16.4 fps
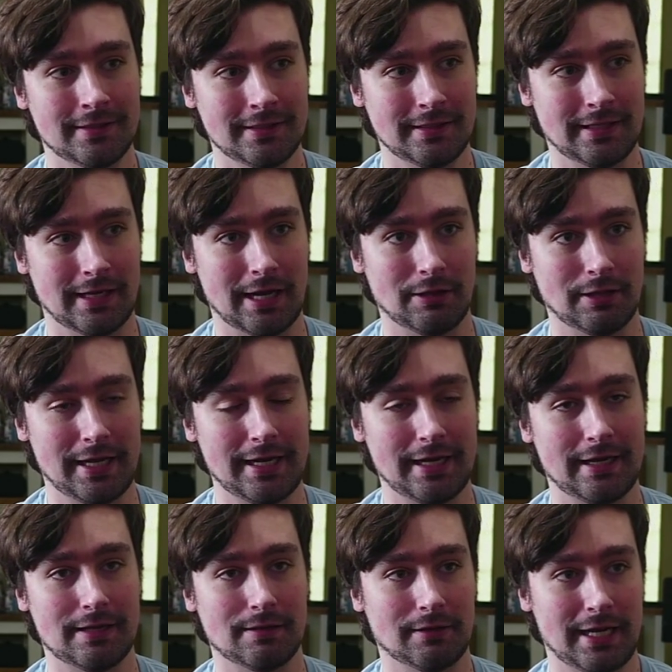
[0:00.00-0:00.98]
And
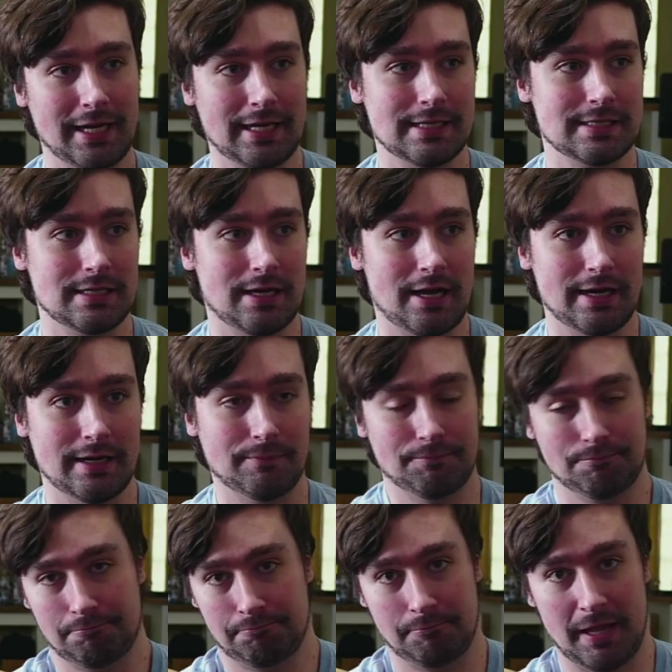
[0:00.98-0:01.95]
Leia, Leia's not
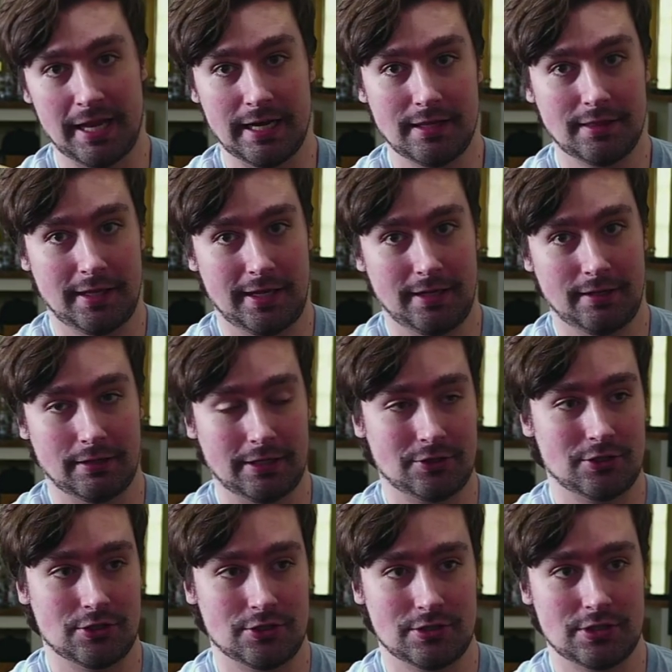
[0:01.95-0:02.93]
anything. Like
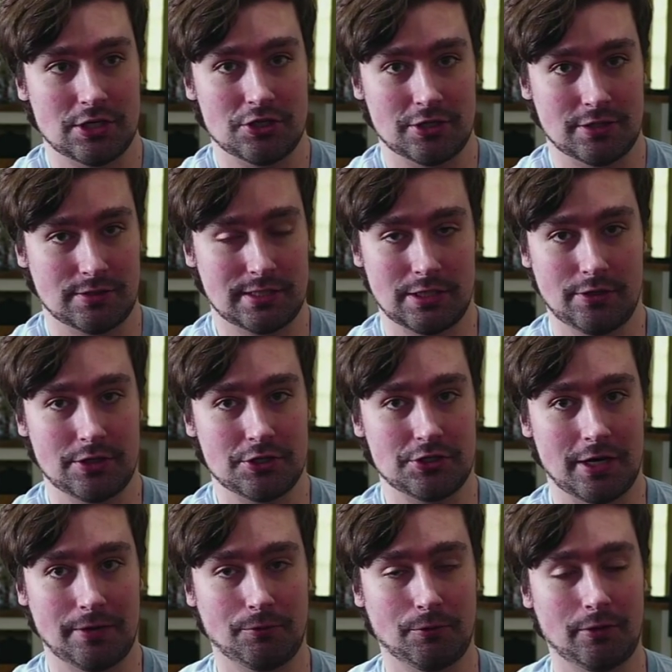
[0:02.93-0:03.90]
she's just a, still a
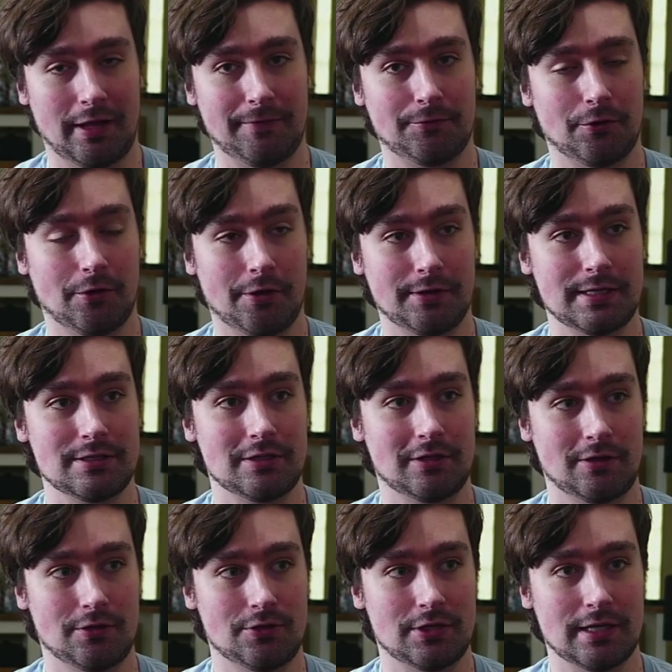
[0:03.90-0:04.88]
general after all these
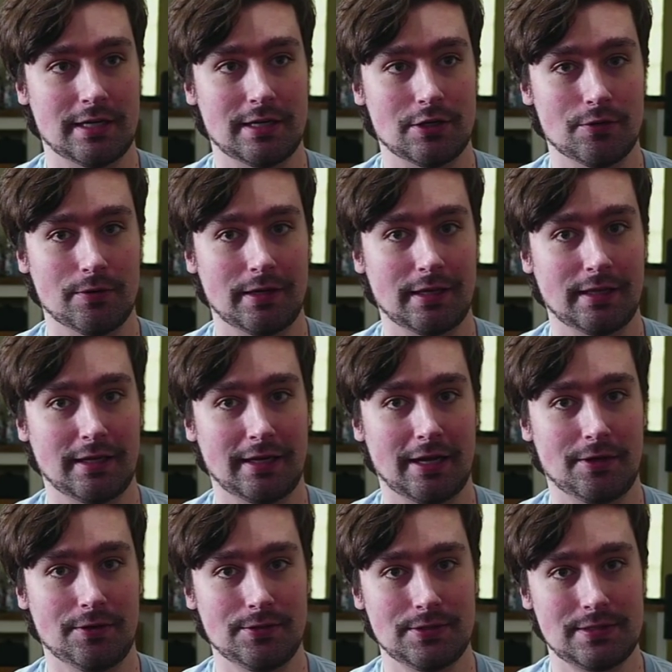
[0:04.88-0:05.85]
years. She didn't do anything
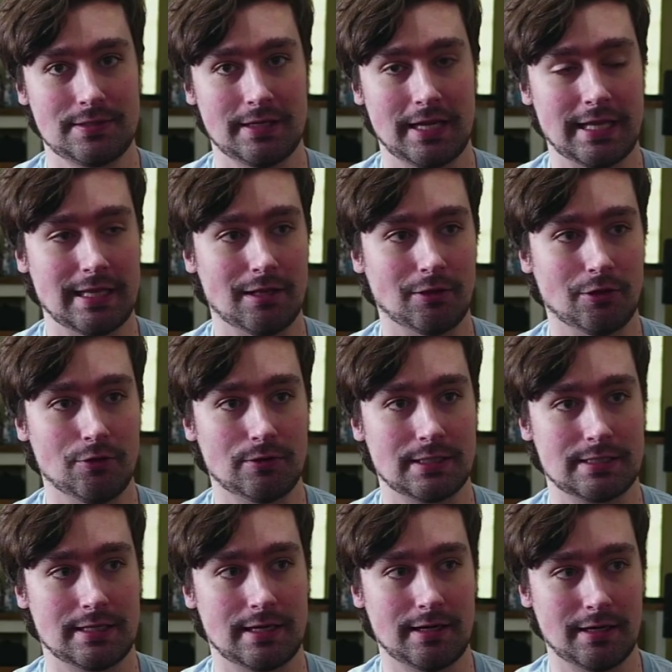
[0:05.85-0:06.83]
else. And then Luke
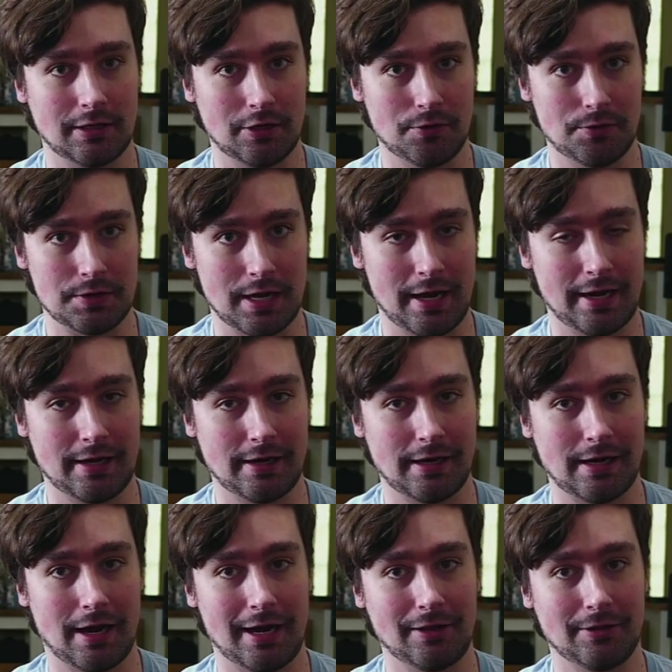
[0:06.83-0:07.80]
decided to go die on an
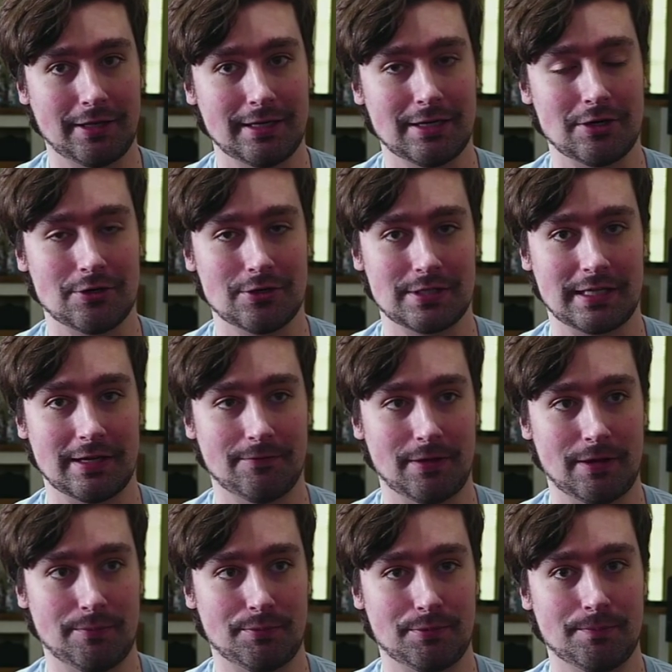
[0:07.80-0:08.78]
island and just give
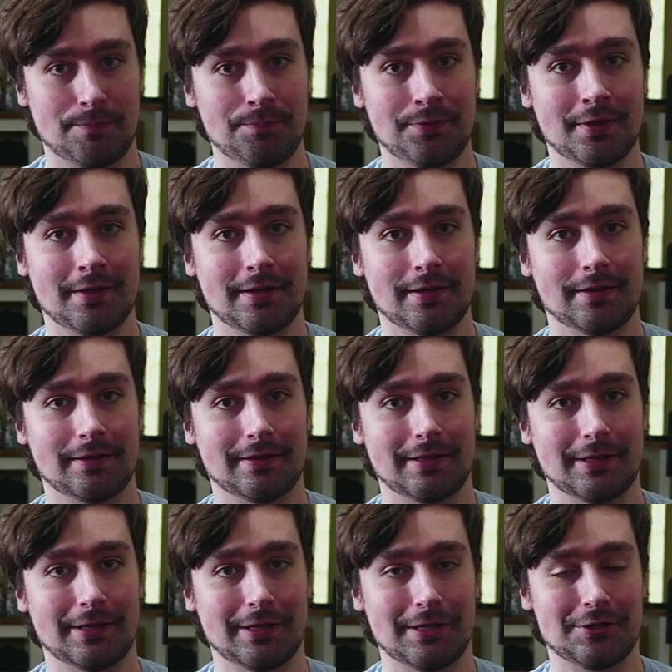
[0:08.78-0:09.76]
up
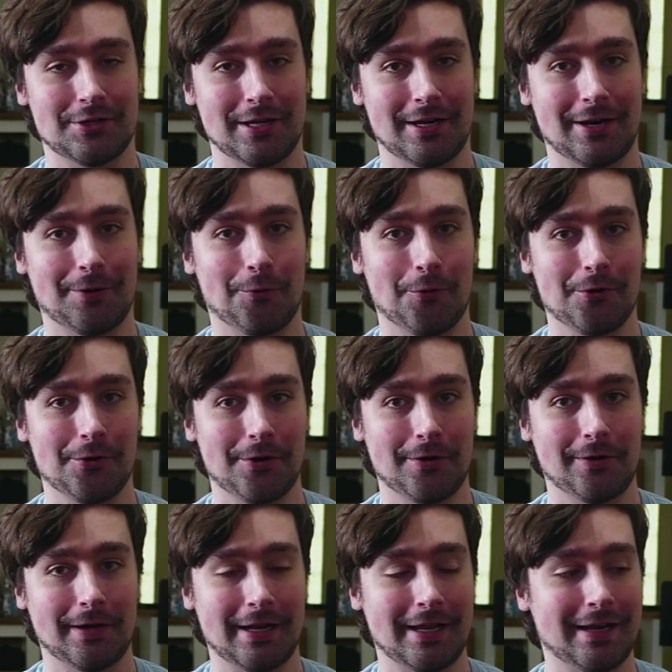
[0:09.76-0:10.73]
the Jedi Order
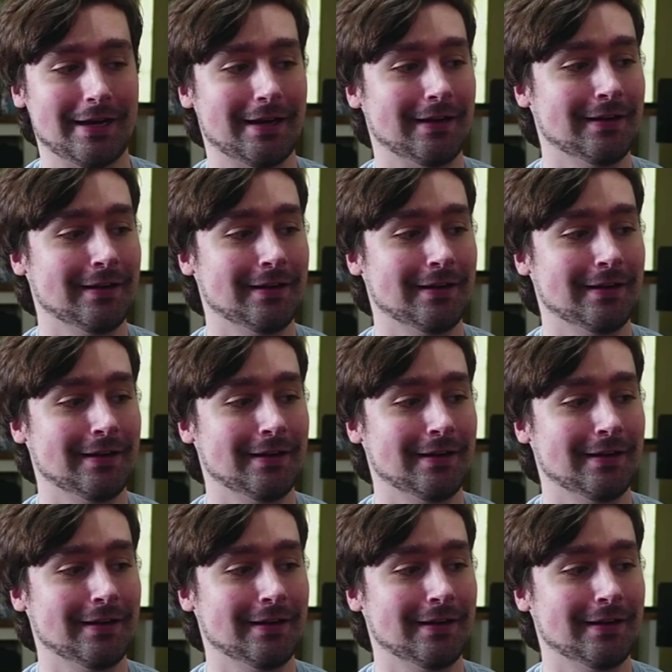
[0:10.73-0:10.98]
and